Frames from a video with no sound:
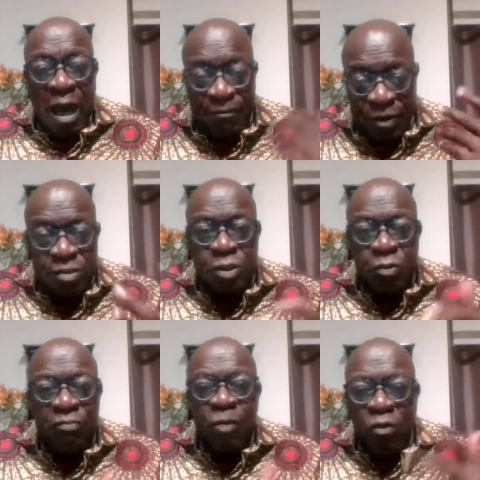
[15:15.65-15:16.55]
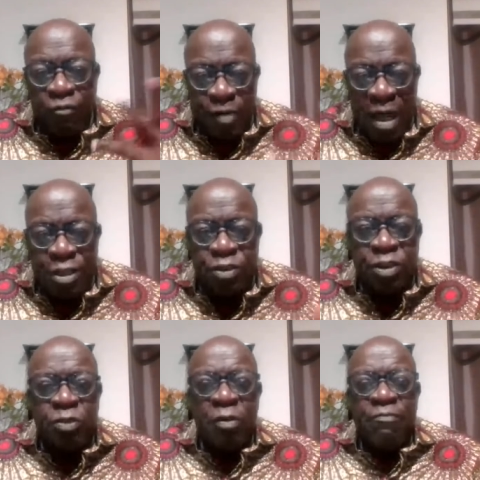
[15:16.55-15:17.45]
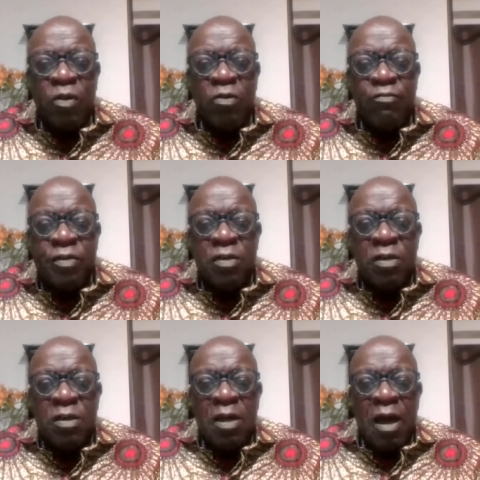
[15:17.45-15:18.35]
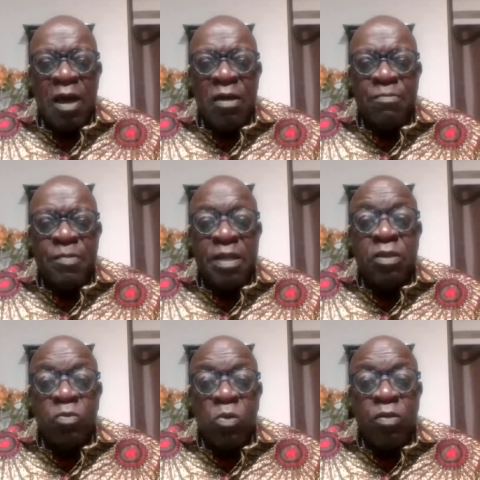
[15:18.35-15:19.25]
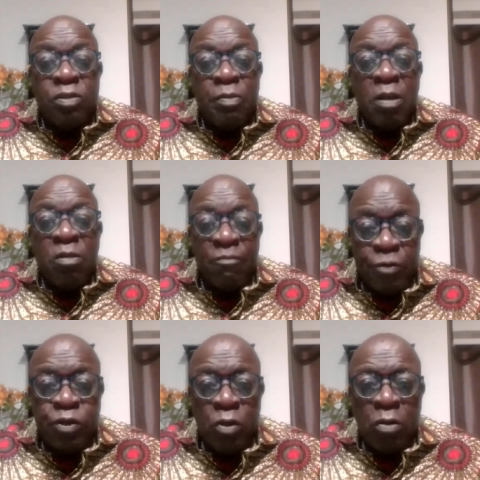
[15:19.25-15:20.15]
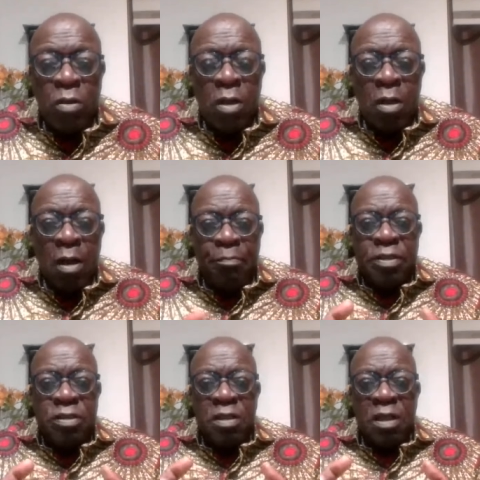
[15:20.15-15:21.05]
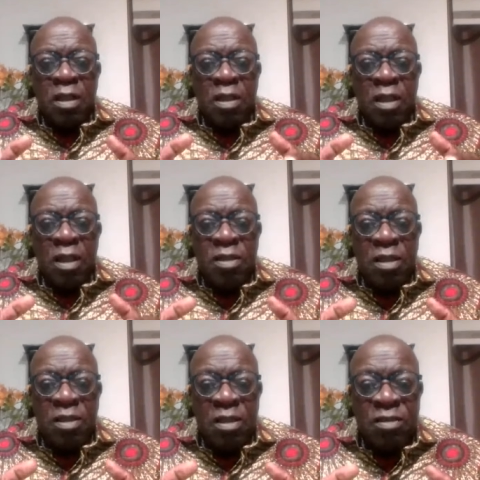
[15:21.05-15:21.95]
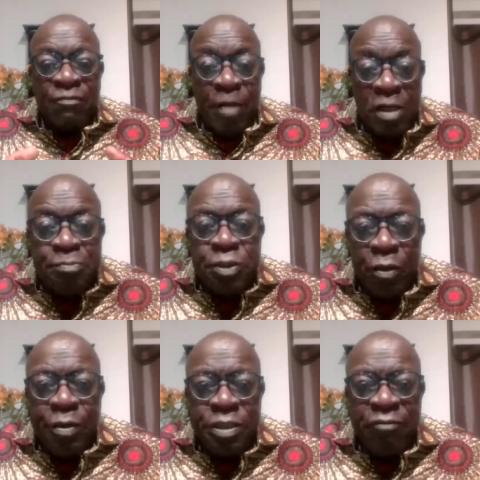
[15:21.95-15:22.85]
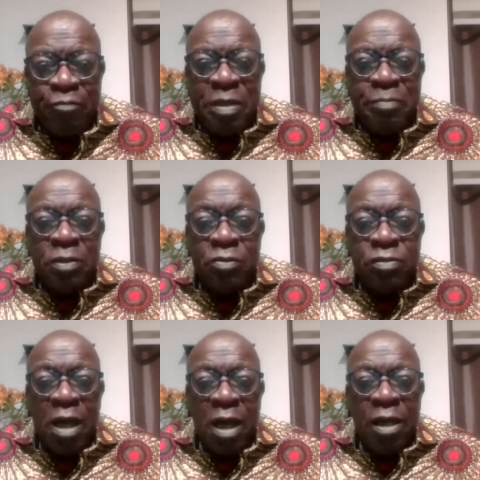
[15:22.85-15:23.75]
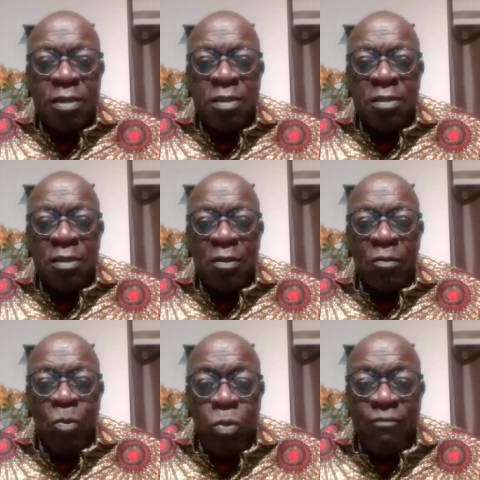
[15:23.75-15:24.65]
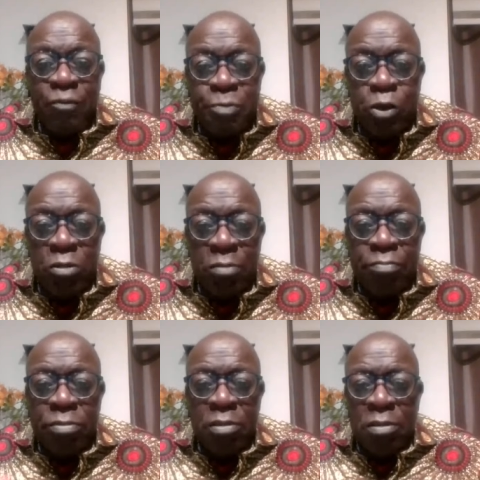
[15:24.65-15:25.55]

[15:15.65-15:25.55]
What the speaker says: Africans were involved, Asians were involved in the war as well, for sure. But the vast majority of people who died were from Europe